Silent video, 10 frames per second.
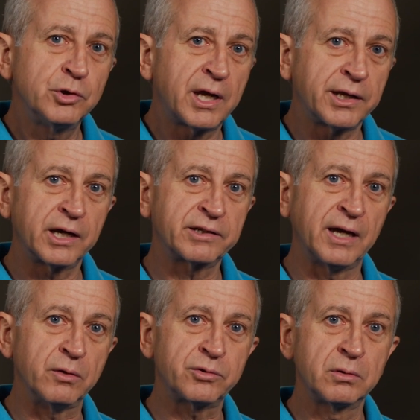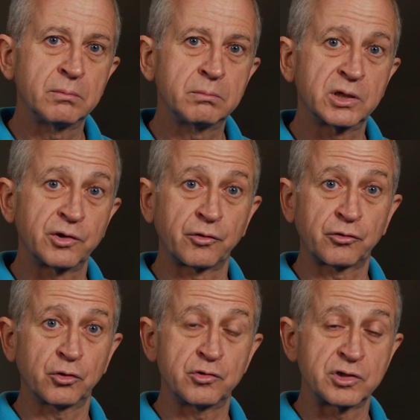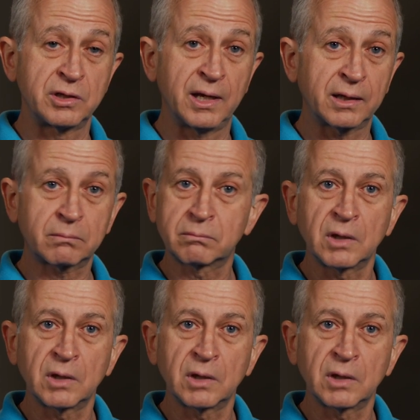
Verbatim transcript: you're not knocked out because the surgery's not